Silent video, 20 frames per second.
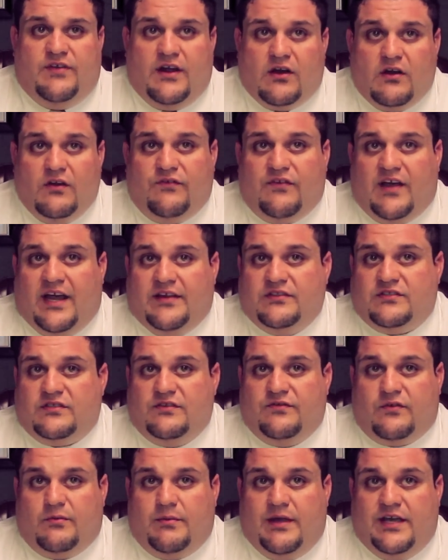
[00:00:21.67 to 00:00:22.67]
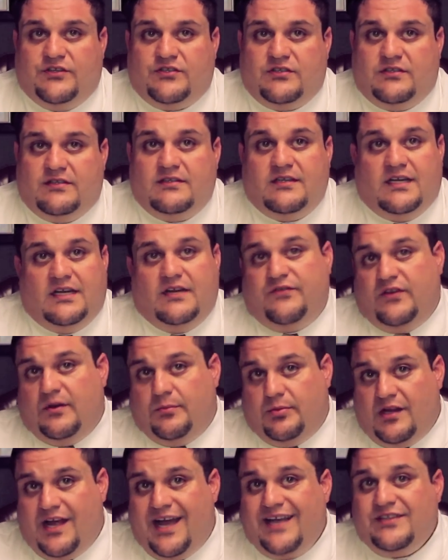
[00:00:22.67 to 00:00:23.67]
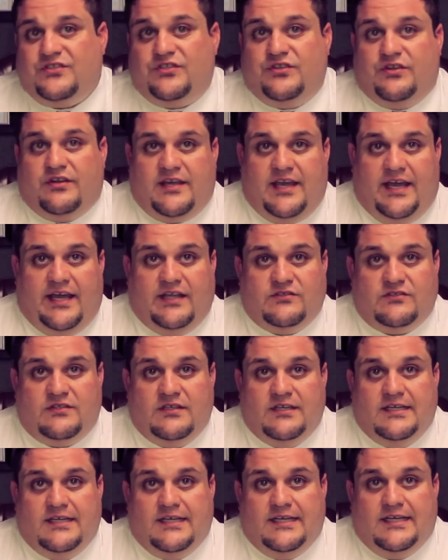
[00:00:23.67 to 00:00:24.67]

verify this information and if it applies to your case,